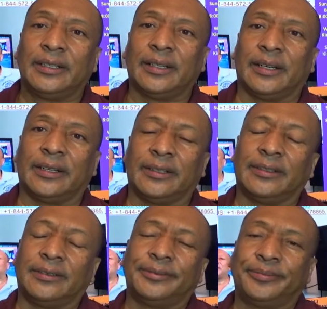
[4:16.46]
Uh,
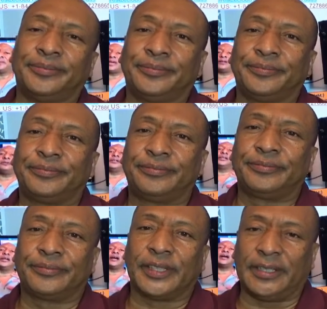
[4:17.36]

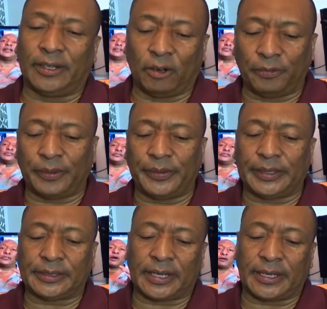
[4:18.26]
and then hopefully we
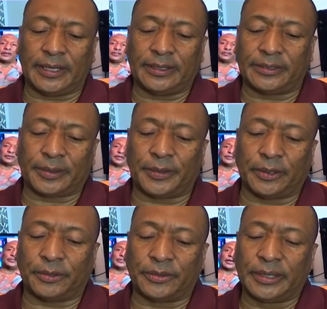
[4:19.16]
start getting some of
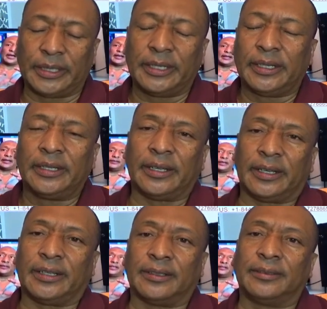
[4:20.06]
those
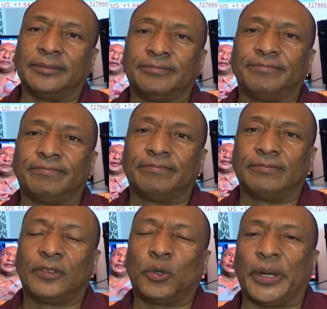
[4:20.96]
uh,
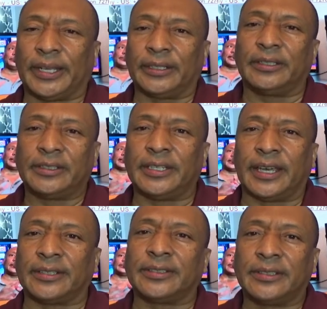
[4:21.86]
quick
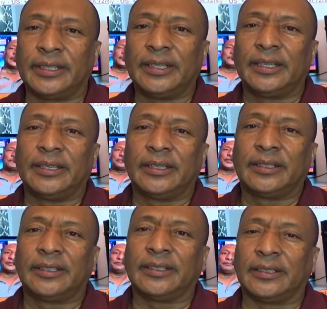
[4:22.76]
tests
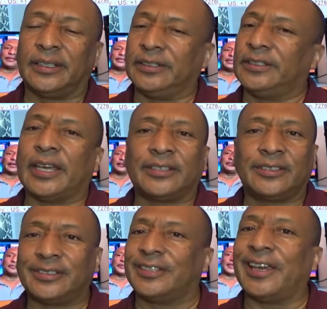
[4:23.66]
and
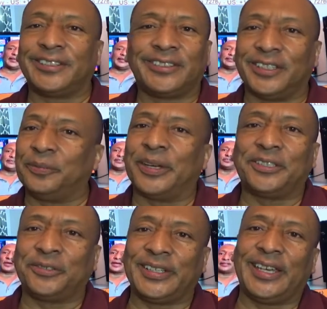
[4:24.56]
test tests as much
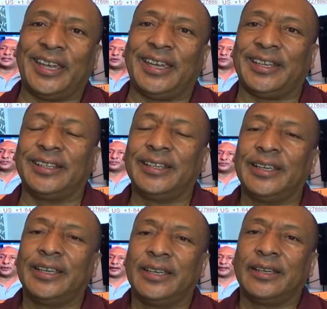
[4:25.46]
as we can
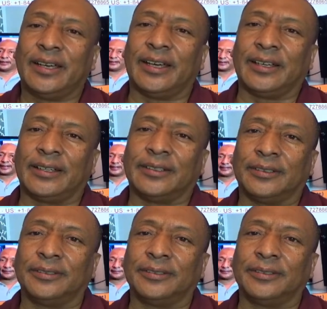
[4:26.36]
uh,